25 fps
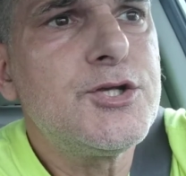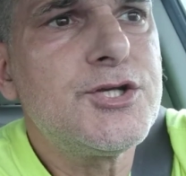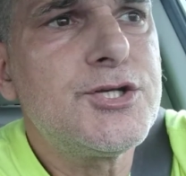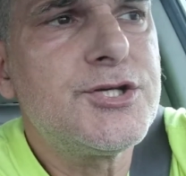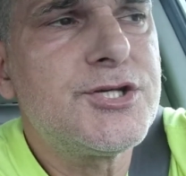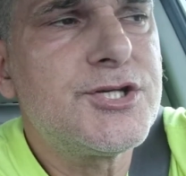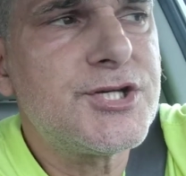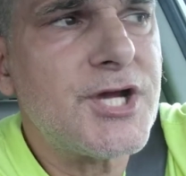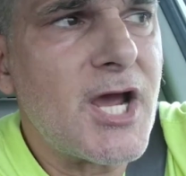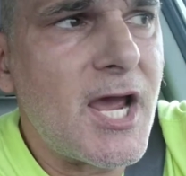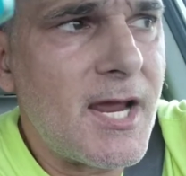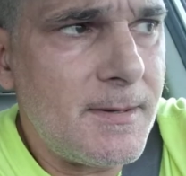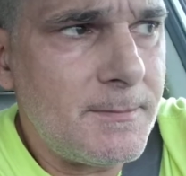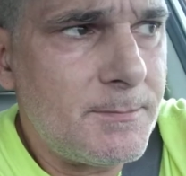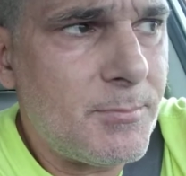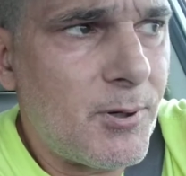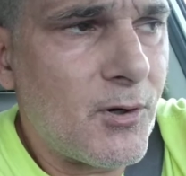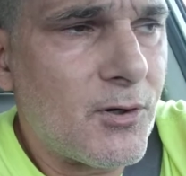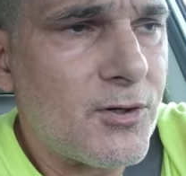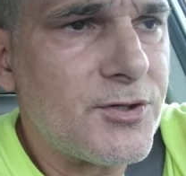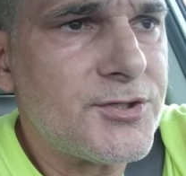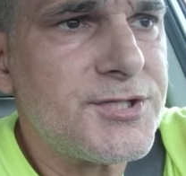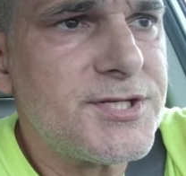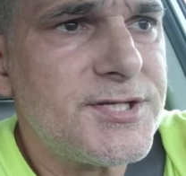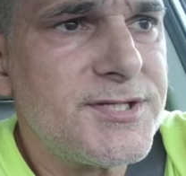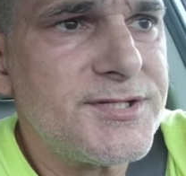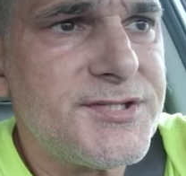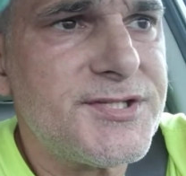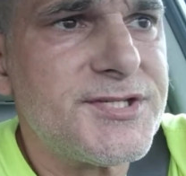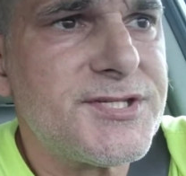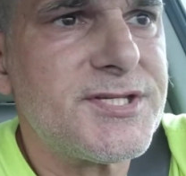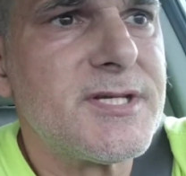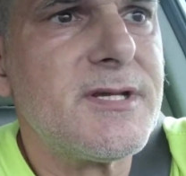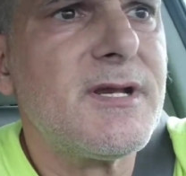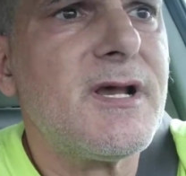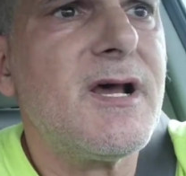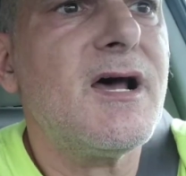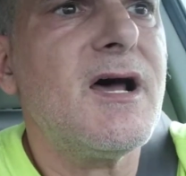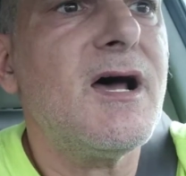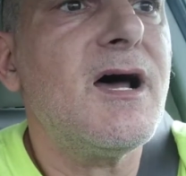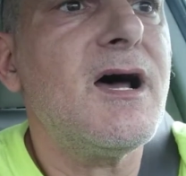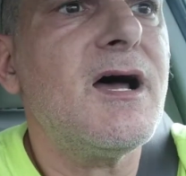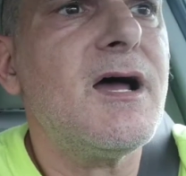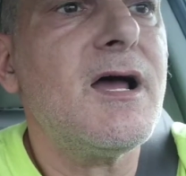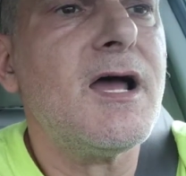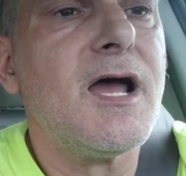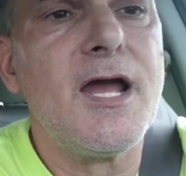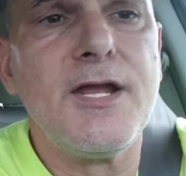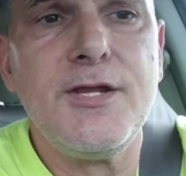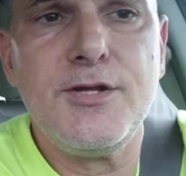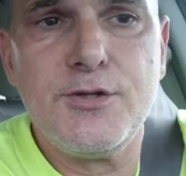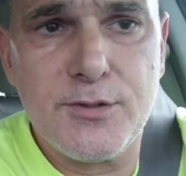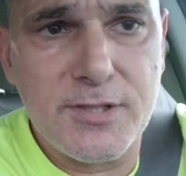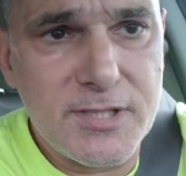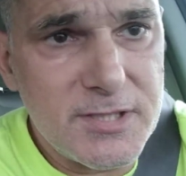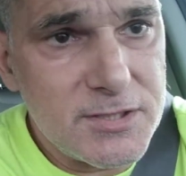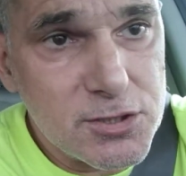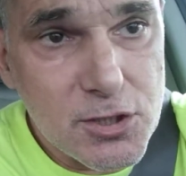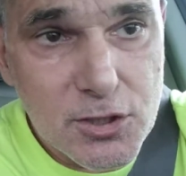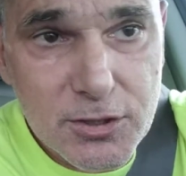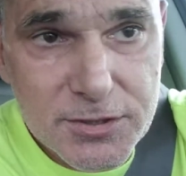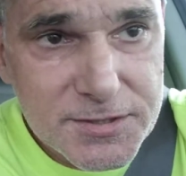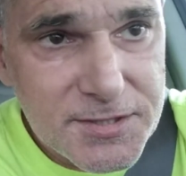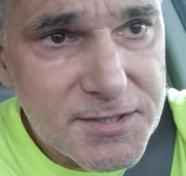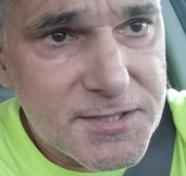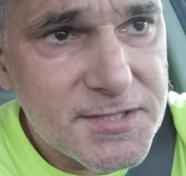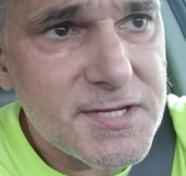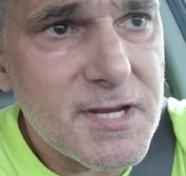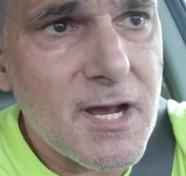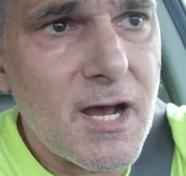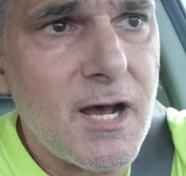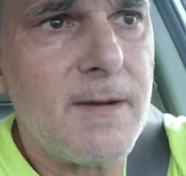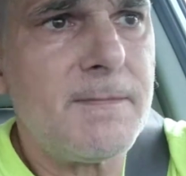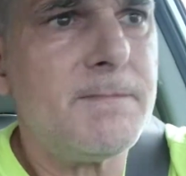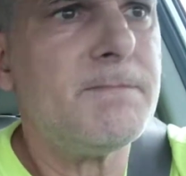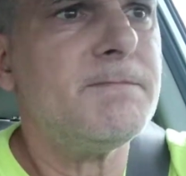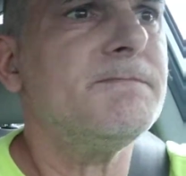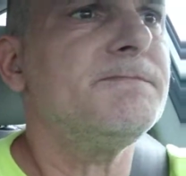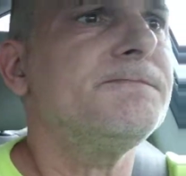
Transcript: Jane Parsons, and you can look this up